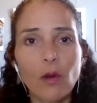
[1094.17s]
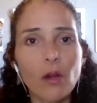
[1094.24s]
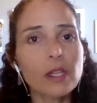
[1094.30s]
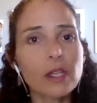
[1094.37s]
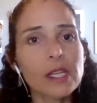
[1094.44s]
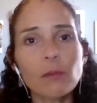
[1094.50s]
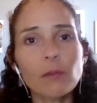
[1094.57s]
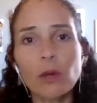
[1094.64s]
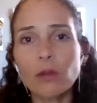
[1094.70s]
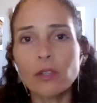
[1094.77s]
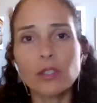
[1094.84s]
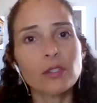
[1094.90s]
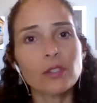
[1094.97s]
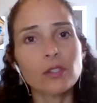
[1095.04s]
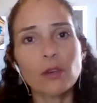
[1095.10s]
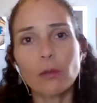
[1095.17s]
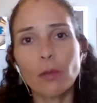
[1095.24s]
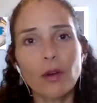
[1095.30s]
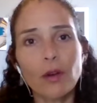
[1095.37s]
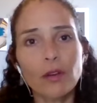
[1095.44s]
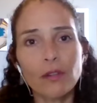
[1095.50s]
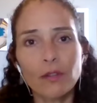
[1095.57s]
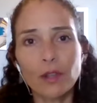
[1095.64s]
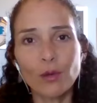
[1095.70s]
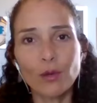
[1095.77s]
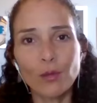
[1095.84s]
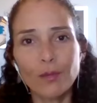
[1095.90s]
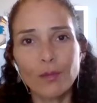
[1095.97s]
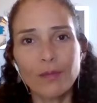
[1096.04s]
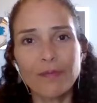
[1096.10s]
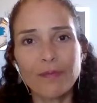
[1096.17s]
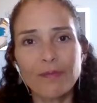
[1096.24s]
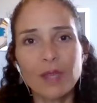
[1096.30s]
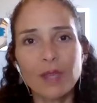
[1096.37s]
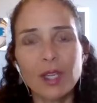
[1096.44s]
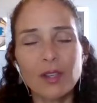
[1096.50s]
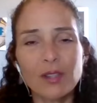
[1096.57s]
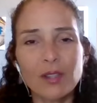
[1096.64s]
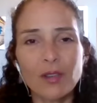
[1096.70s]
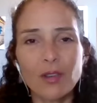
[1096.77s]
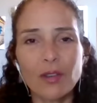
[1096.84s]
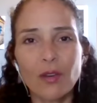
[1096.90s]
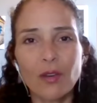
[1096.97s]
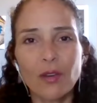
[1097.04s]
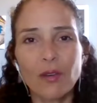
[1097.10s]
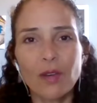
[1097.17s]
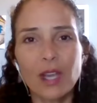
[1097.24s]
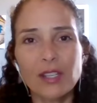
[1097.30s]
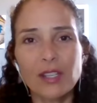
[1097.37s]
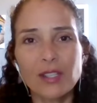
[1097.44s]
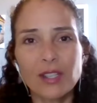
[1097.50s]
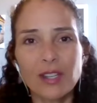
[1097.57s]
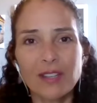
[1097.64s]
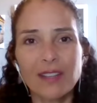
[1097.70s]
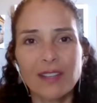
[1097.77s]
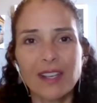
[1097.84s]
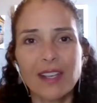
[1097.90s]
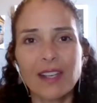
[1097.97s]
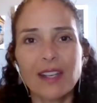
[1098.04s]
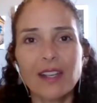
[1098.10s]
All emotions are part of you because they're your creation.